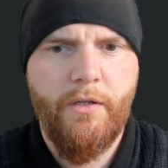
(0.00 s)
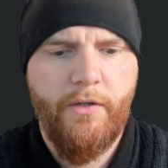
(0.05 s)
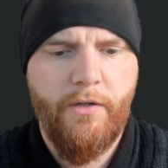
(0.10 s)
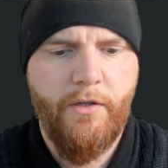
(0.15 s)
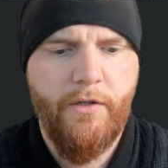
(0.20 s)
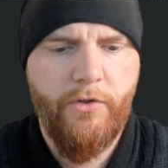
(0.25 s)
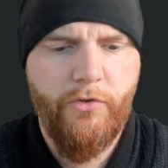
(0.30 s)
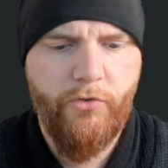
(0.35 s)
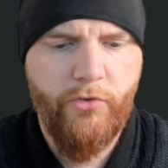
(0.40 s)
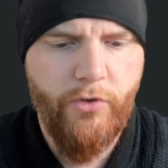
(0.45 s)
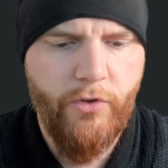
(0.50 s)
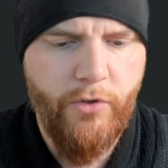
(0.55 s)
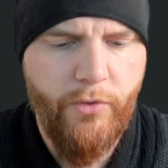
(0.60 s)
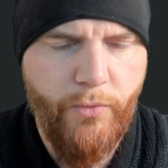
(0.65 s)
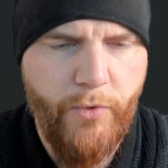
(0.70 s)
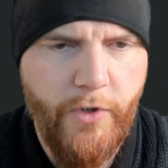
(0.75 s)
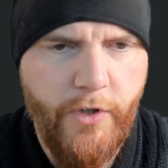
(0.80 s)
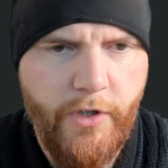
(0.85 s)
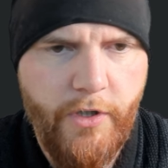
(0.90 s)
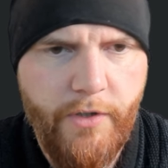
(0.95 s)
this should
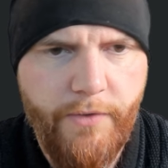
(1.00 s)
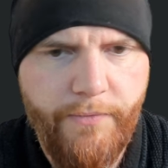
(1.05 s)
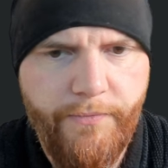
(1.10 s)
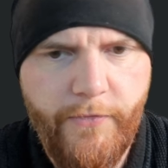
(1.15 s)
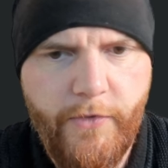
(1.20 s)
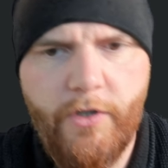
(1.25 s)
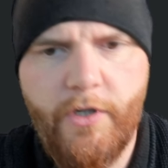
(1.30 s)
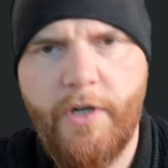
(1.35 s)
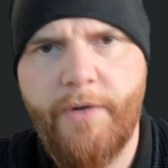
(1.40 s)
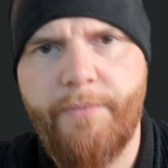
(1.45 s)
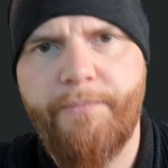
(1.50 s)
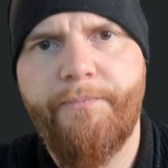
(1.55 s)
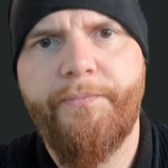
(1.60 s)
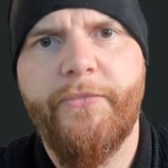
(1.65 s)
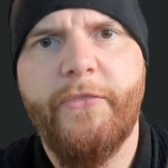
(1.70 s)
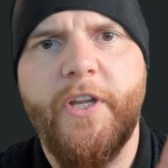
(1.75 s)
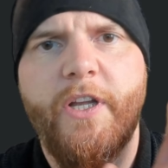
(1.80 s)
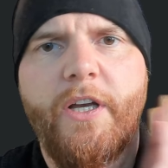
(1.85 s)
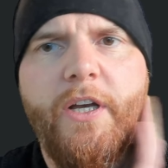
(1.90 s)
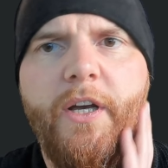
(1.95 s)
work. Okay,
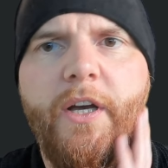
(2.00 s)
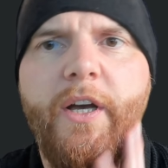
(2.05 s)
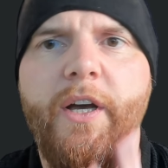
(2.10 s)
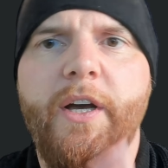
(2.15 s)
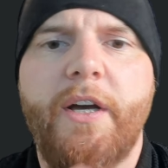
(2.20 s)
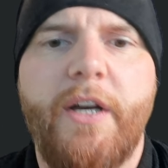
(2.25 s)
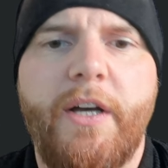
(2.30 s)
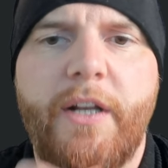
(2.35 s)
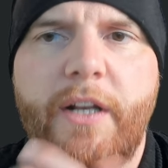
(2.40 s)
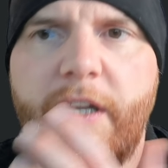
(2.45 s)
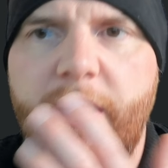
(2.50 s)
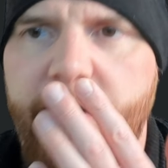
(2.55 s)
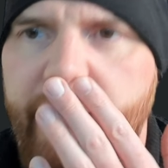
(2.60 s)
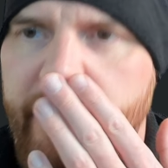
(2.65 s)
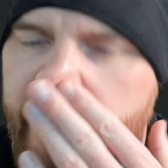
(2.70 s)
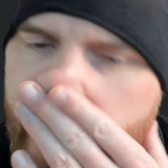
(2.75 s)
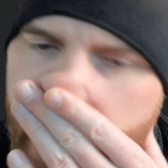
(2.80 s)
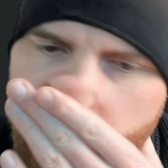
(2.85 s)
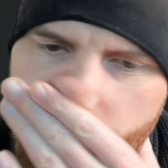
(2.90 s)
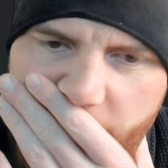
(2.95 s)

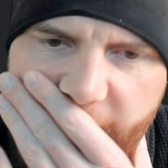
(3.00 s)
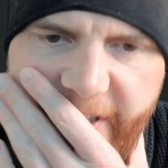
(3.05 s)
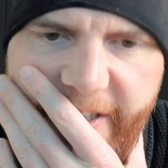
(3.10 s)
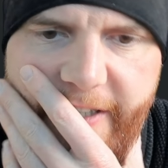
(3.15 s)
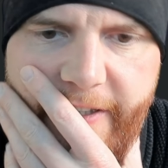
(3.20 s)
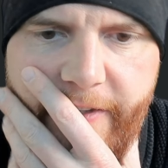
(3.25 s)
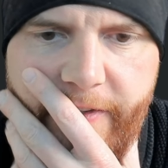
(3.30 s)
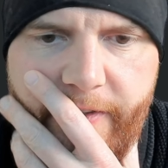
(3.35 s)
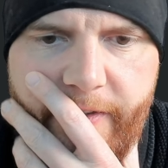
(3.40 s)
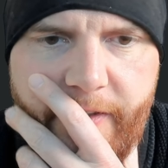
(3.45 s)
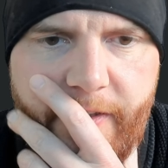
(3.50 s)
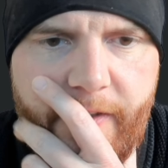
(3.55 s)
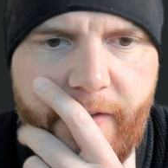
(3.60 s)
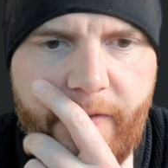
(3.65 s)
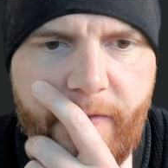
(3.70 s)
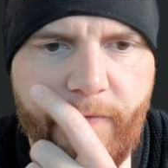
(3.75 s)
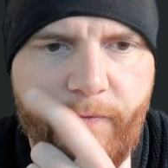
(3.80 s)
let's see what he does.